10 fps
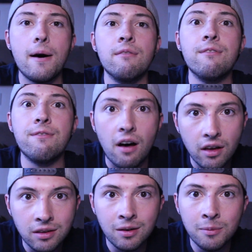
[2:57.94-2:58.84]

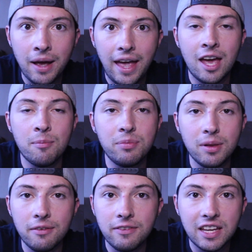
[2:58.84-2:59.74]
volume
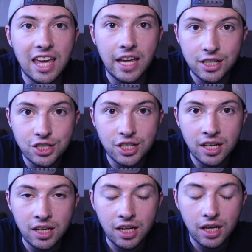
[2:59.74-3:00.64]

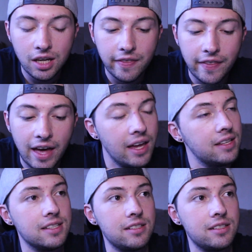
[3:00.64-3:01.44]
amplification, that is a